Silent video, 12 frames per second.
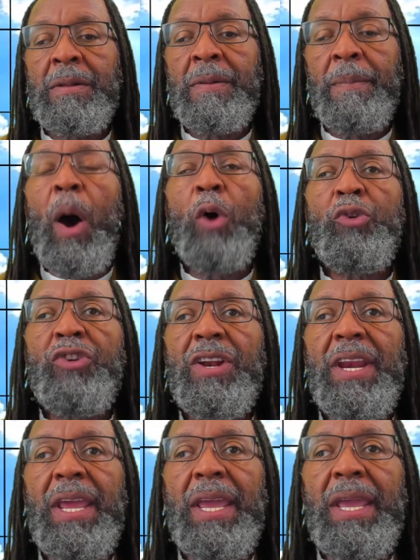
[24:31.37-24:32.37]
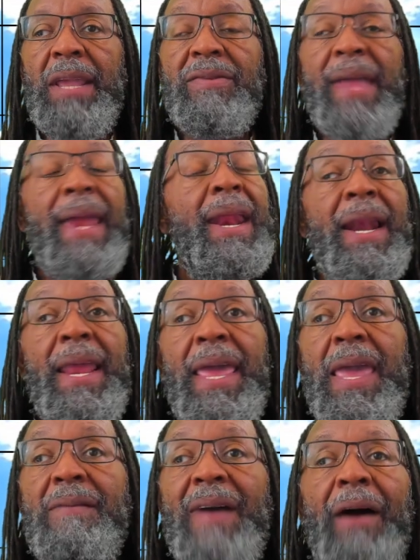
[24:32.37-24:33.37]
Motion needs. They didn't
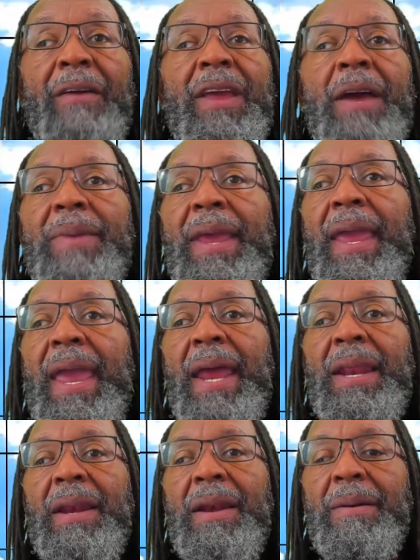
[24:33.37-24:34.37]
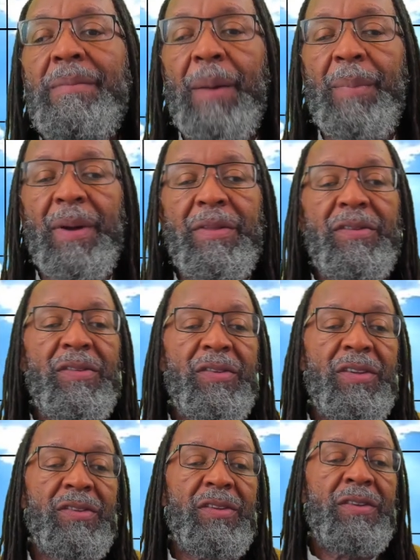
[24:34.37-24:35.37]
leave out empty-handed, my brothers and
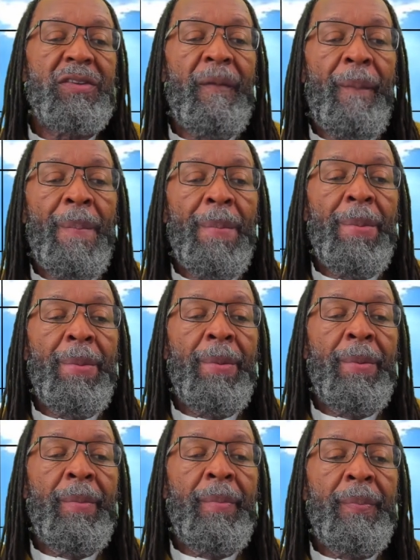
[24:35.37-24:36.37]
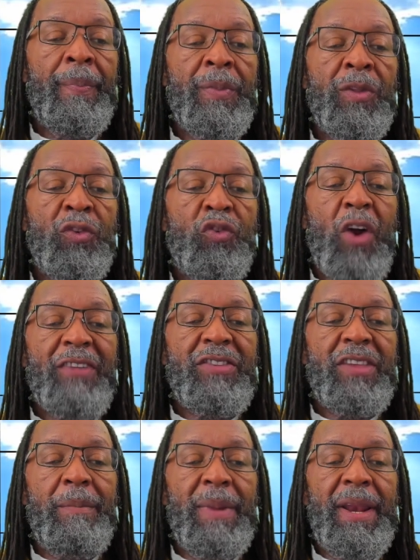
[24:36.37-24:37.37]
sisters. Trust
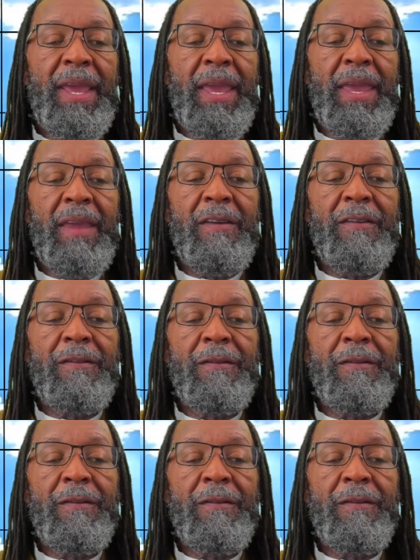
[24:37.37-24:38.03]
and believe.